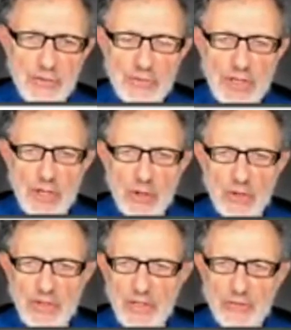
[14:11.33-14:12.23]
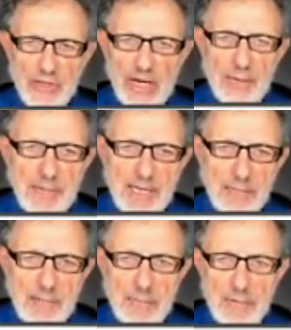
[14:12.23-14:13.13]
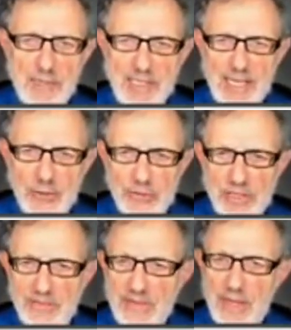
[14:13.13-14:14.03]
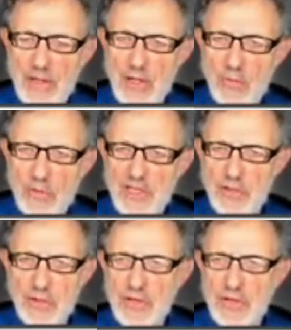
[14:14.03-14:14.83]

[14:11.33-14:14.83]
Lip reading: So there's an IBM implementation where there are